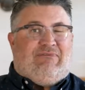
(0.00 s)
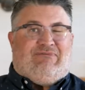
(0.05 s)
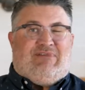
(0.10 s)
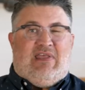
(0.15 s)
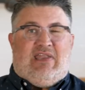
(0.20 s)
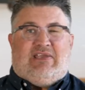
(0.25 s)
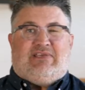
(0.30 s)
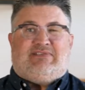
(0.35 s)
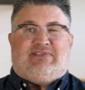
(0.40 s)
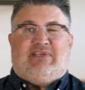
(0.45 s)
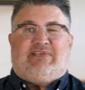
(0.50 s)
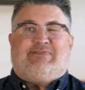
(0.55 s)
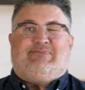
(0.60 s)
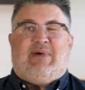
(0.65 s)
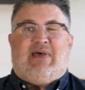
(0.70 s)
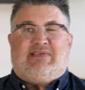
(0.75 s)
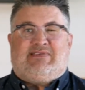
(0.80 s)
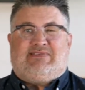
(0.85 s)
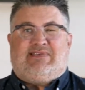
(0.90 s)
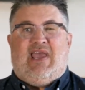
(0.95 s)
finished this
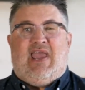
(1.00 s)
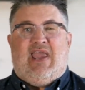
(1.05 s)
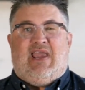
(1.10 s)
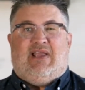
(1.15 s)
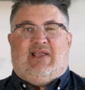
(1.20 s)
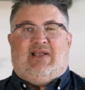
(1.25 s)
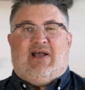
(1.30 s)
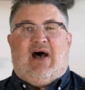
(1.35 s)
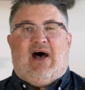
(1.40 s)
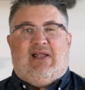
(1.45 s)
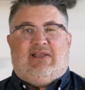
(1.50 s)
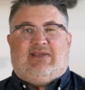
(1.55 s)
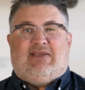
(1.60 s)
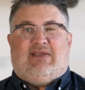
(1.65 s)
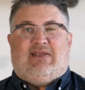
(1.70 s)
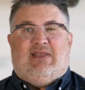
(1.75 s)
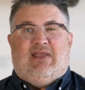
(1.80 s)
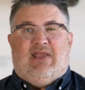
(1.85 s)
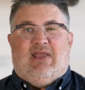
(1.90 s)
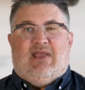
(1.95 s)
by saying, God
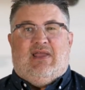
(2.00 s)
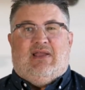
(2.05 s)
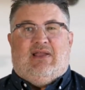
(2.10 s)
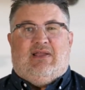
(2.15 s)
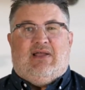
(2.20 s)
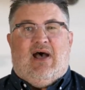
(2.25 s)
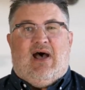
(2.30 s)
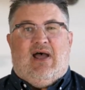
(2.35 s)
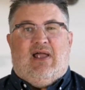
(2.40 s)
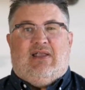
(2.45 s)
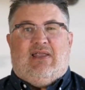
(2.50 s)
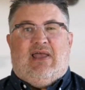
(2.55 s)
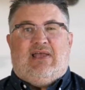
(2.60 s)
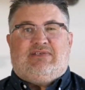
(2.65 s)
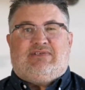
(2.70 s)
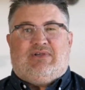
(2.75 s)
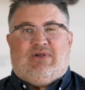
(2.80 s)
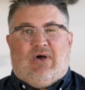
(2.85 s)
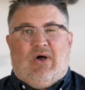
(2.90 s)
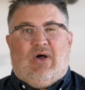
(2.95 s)

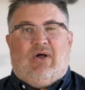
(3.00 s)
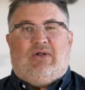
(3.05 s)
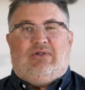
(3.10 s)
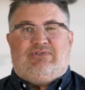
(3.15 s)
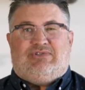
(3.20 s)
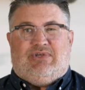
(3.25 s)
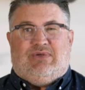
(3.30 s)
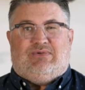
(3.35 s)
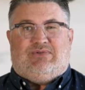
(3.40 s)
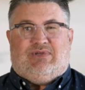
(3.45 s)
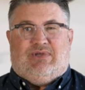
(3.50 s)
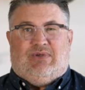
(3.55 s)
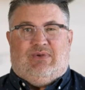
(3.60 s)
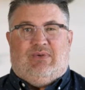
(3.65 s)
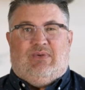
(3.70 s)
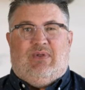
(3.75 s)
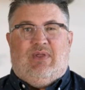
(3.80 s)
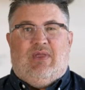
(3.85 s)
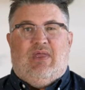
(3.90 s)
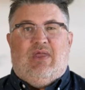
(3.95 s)
has called you
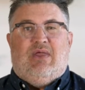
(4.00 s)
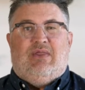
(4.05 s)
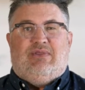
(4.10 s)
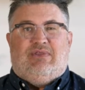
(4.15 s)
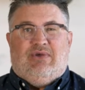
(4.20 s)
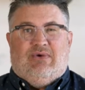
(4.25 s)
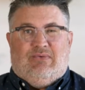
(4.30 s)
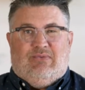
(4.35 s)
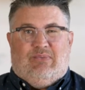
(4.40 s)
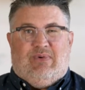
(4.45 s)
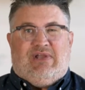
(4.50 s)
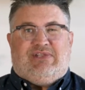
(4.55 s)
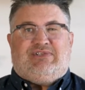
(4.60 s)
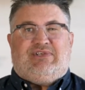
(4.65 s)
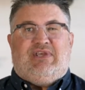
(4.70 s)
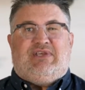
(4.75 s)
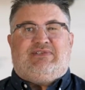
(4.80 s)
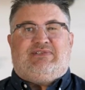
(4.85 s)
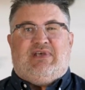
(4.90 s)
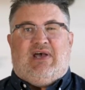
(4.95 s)
to the
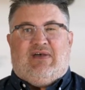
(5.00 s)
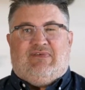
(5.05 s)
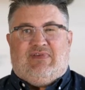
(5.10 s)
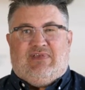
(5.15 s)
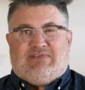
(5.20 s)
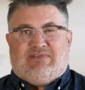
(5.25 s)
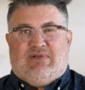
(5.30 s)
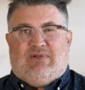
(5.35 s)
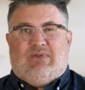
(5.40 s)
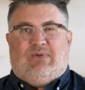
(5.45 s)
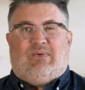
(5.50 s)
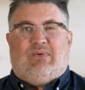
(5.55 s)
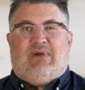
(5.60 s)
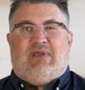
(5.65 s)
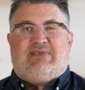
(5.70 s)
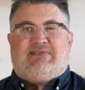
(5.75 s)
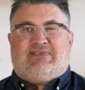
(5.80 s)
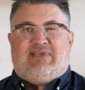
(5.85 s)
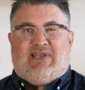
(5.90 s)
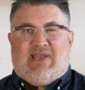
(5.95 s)
riches of his
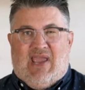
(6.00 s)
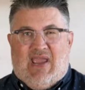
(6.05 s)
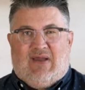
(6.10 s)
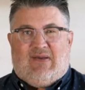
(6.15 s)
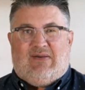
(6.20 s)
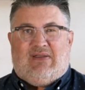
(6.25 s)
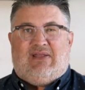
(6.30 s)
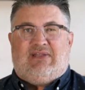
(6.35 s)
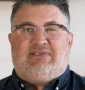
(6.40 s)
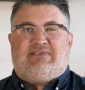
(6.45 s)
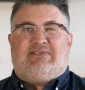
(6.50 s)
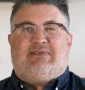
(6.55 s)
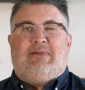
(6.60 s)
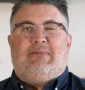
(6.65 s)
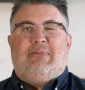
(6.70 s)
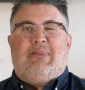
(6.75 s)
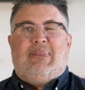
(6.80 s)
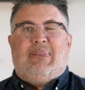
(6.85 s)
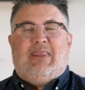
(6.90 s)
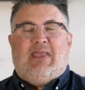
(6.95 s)
glorious inheritance
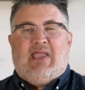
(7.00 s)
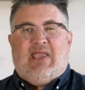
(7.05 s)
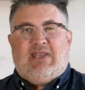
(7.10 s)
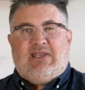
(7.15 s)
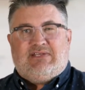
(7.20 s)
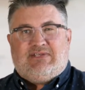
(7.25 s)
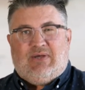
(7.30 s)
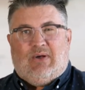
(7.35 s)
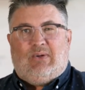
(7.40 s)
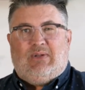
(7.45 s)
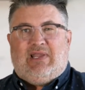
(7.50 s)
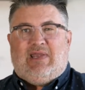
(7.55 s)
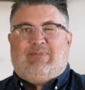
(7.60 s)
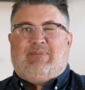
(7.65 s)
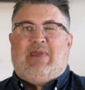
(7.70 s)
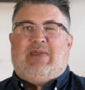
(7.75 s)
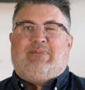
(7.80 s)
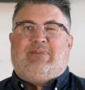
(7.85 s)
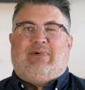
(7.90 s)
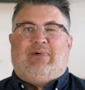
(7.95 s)
in his holy
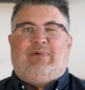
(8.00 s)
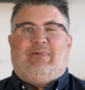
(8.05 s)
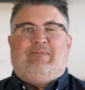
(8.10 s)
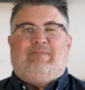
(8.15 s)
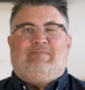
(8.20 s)
people.